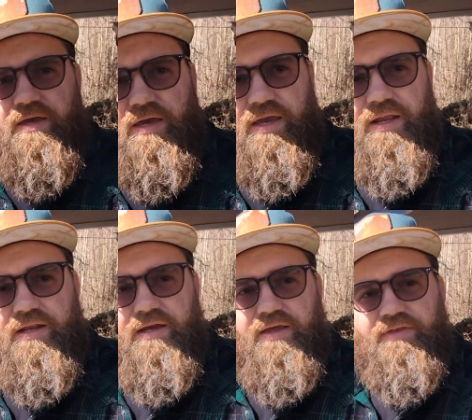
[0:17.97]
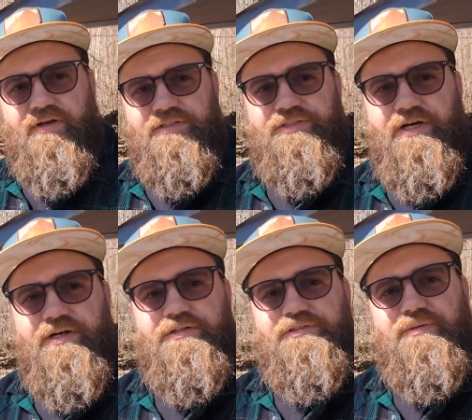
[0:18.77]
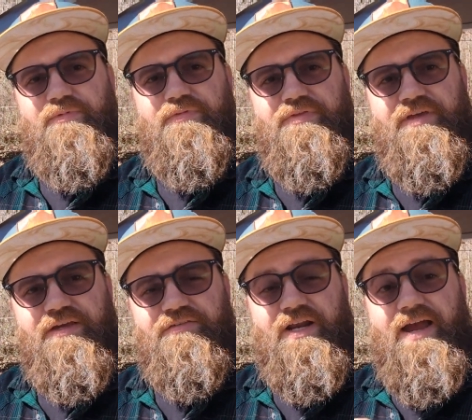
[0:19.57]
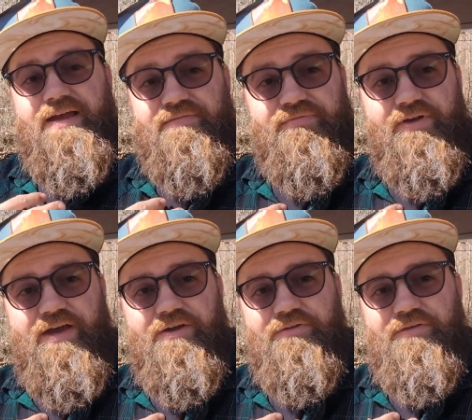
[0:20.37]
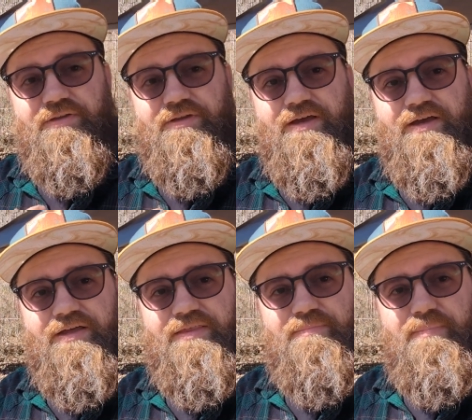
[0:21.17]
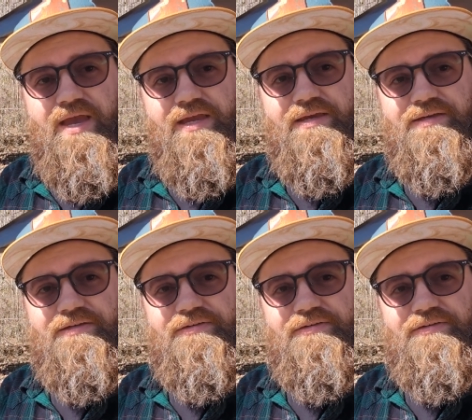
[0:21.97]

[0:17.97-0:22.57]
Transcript: And I thought I'd share some of the things that I have found that make